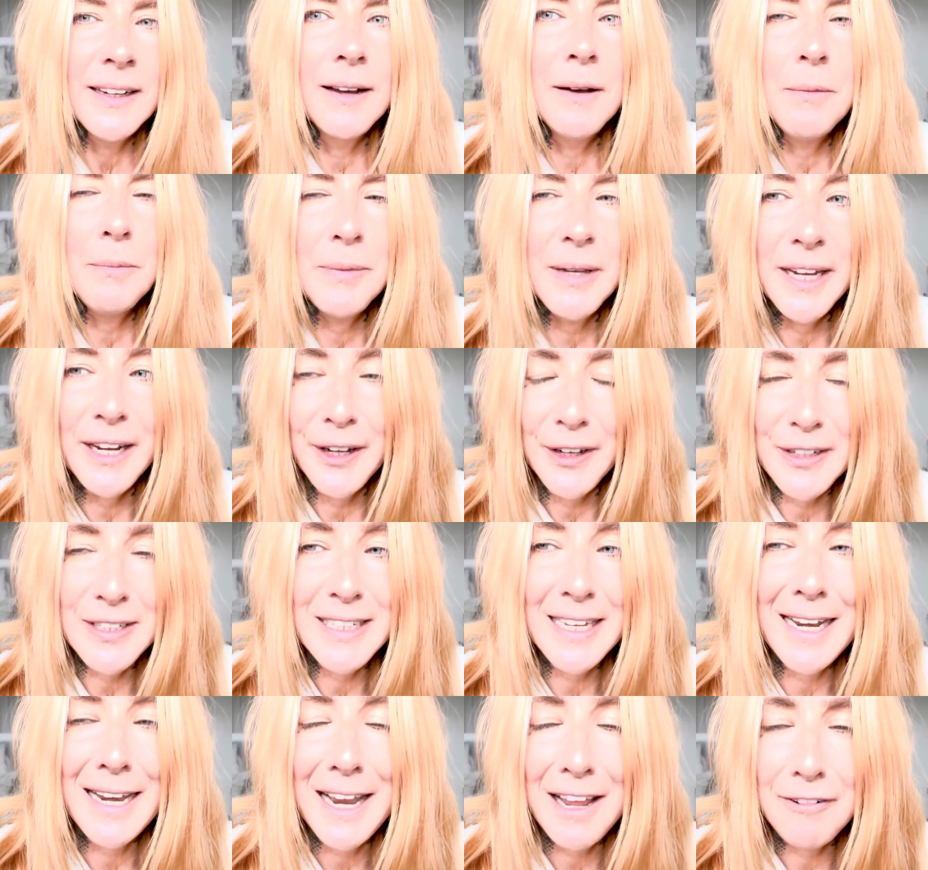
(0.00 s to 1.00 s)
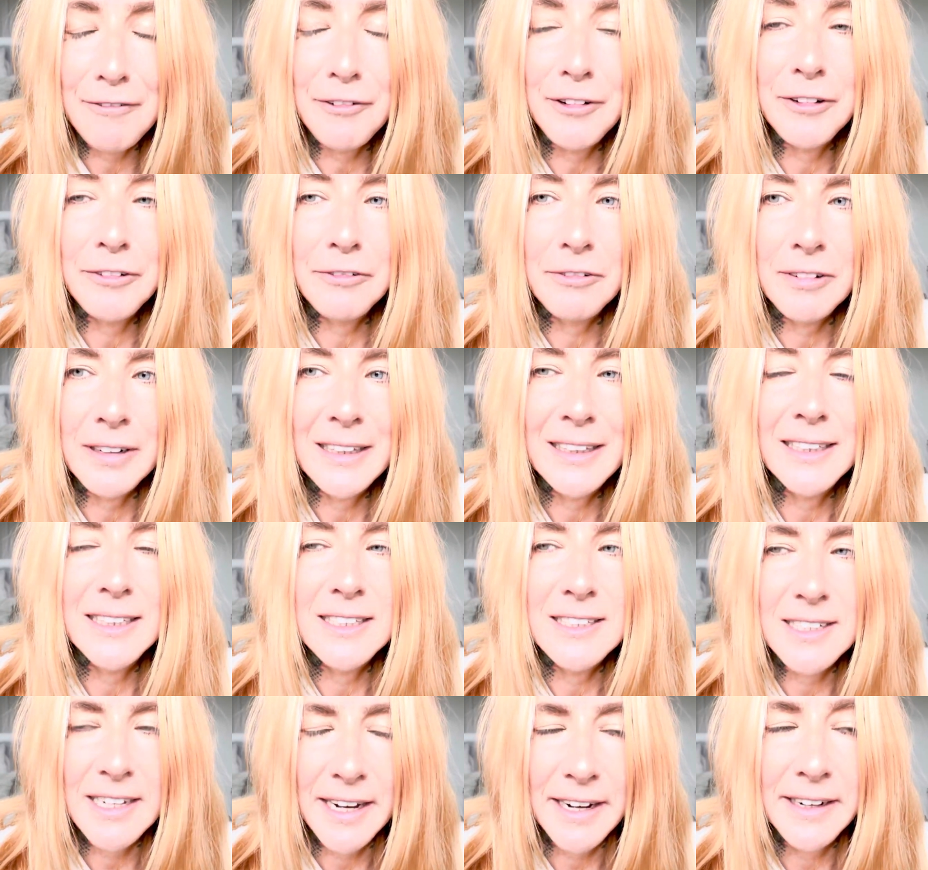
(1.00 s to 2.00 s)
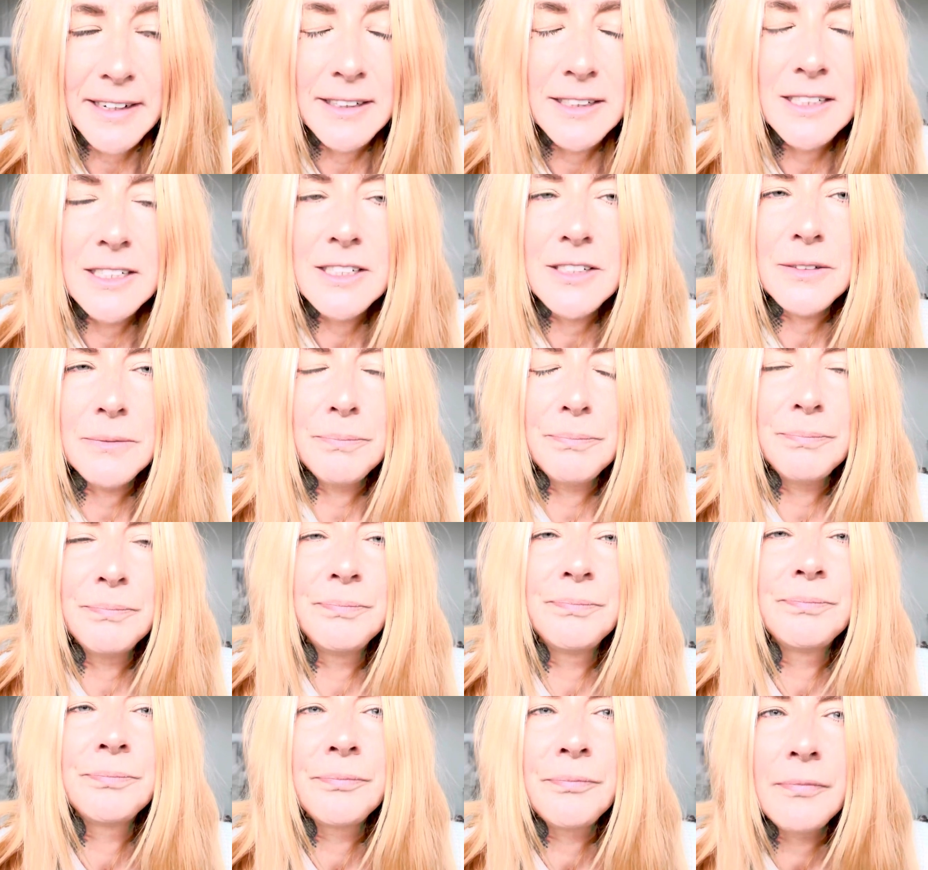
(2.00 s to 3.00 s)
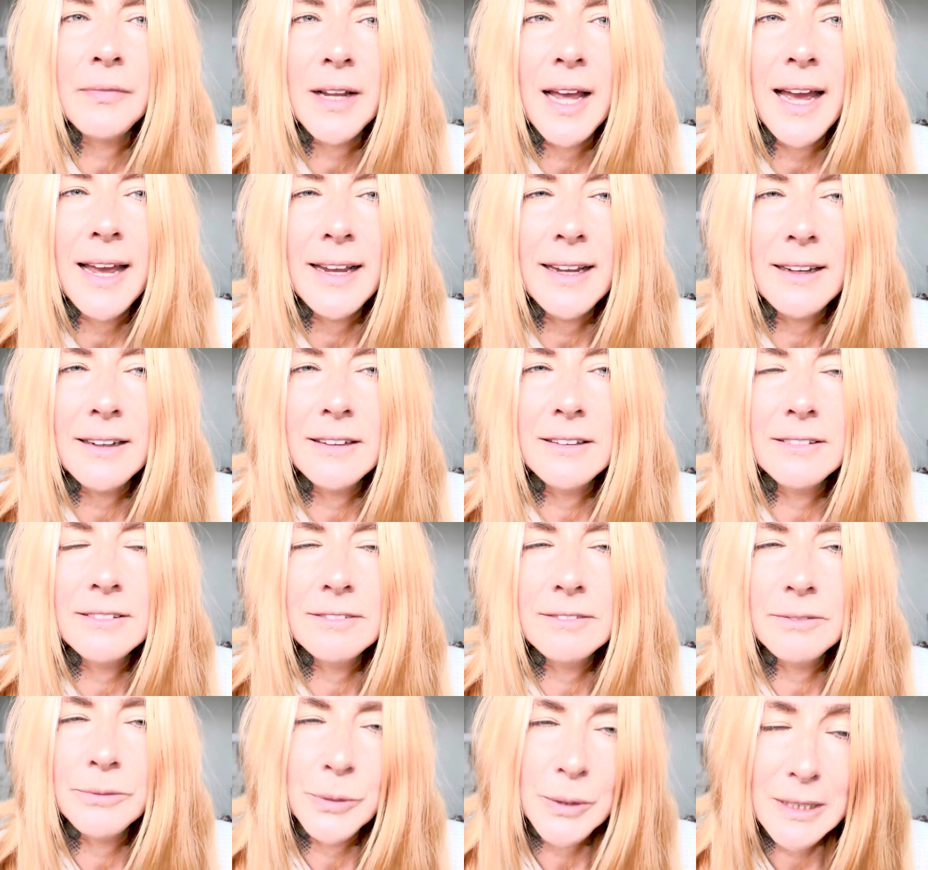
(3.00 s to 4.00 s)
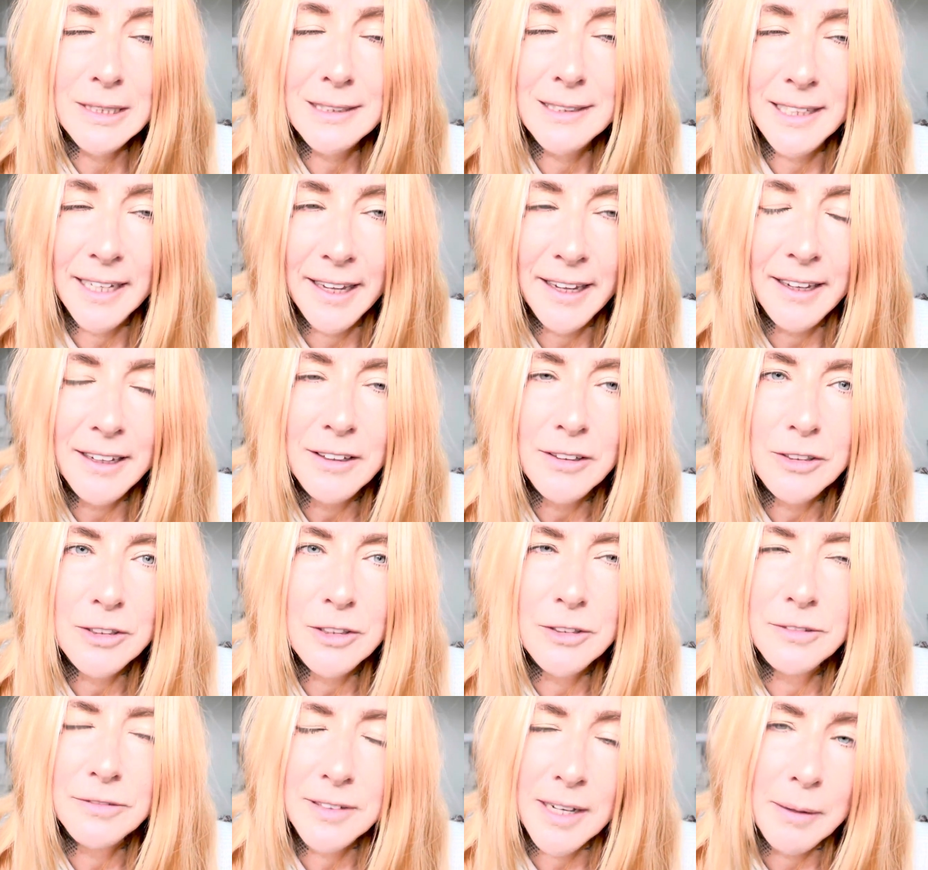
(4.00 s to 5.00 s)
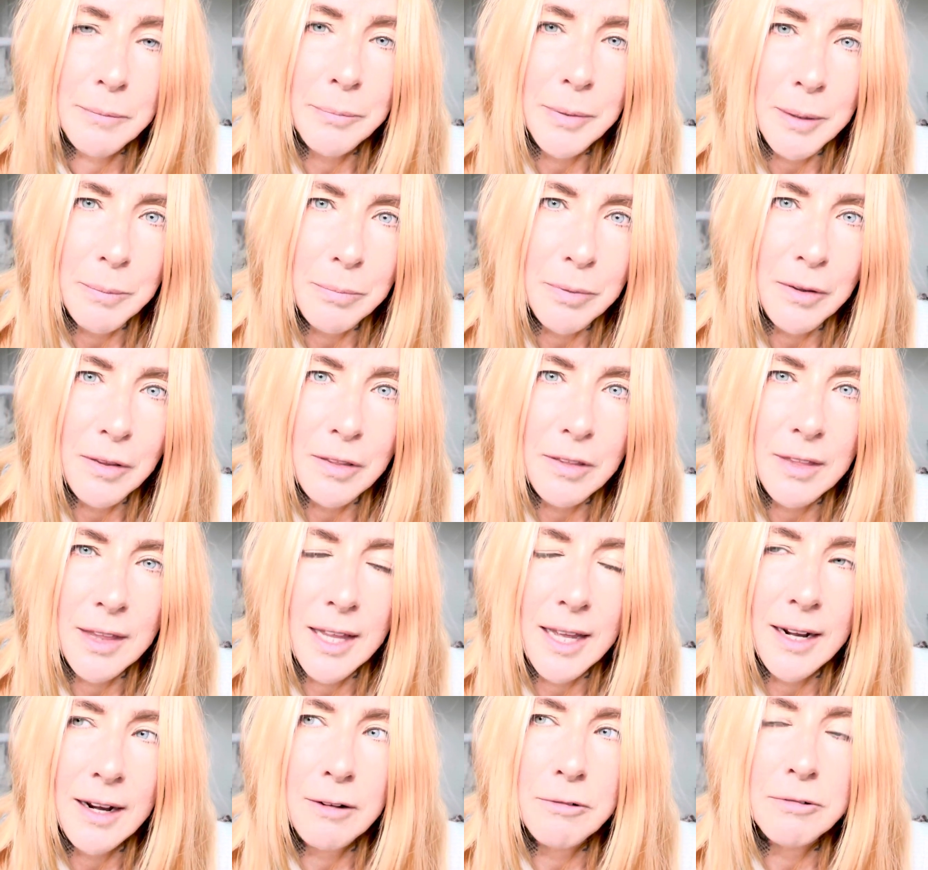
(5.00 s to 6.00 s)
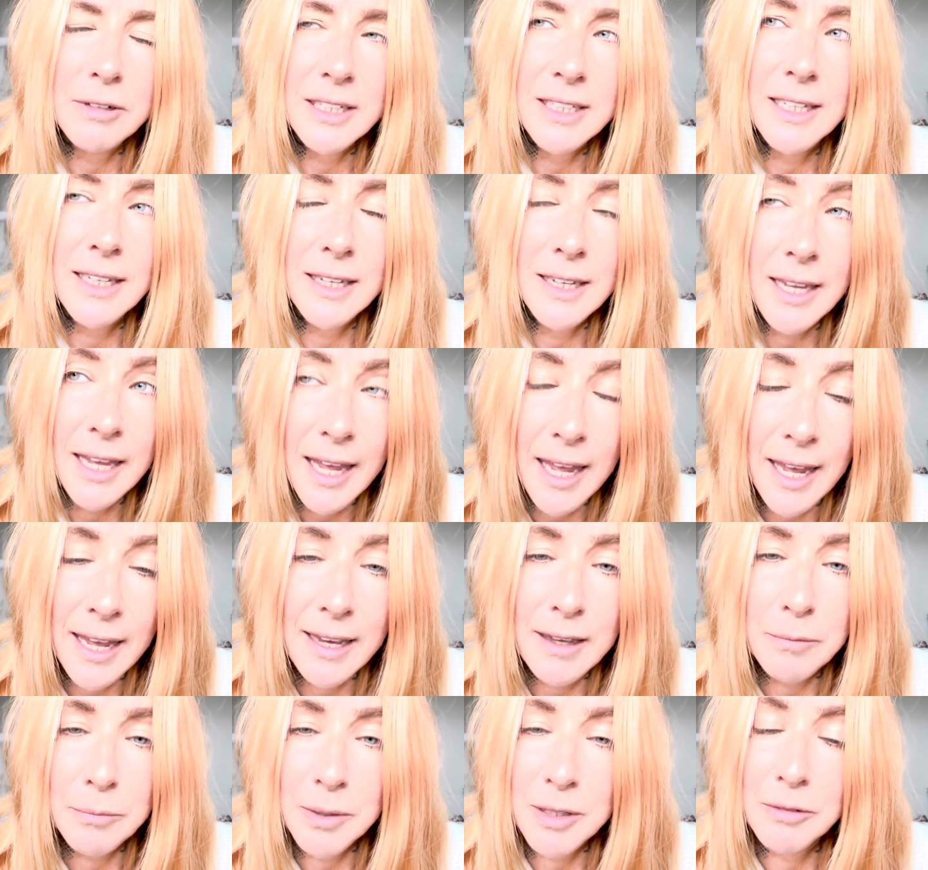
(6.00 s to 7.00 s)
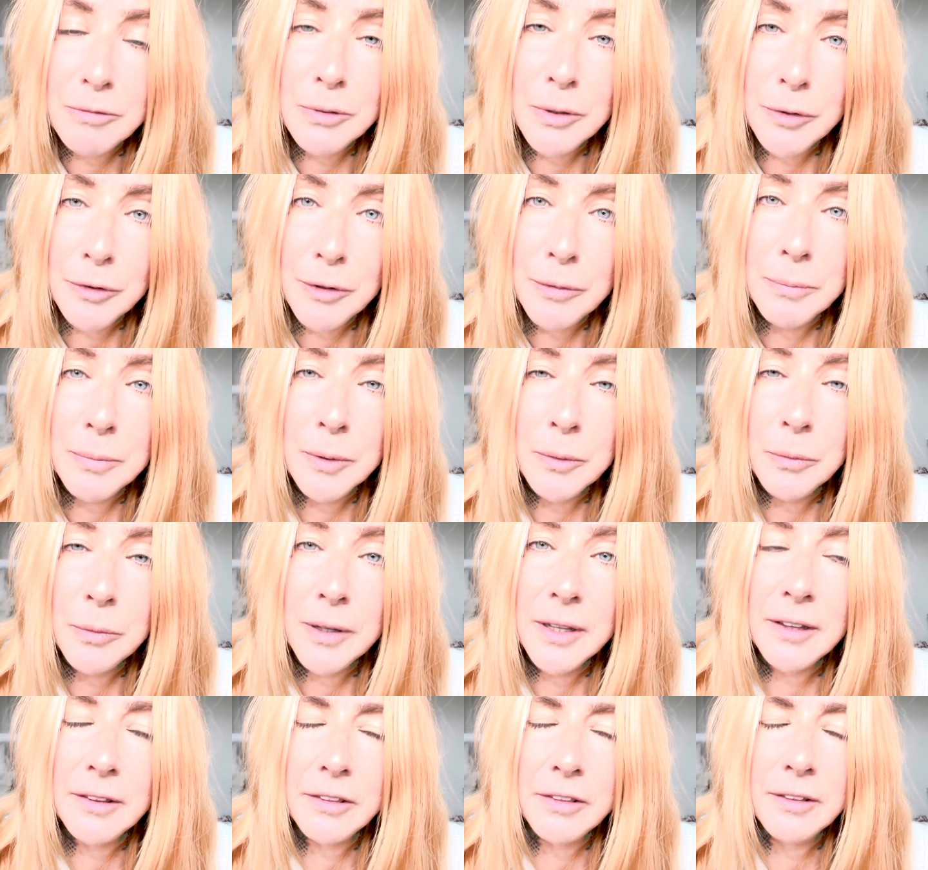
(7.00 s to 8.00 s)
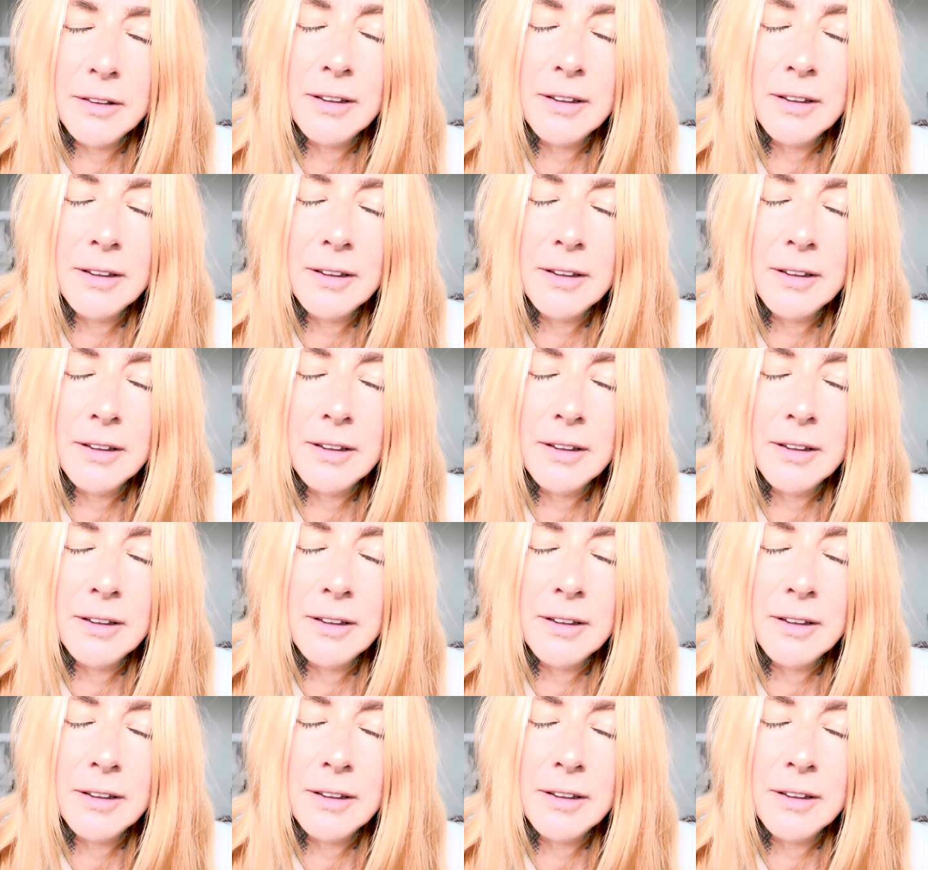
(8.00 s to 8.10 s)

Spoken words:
because I never really dared, I would say, to find people that I really can be vulnerable with.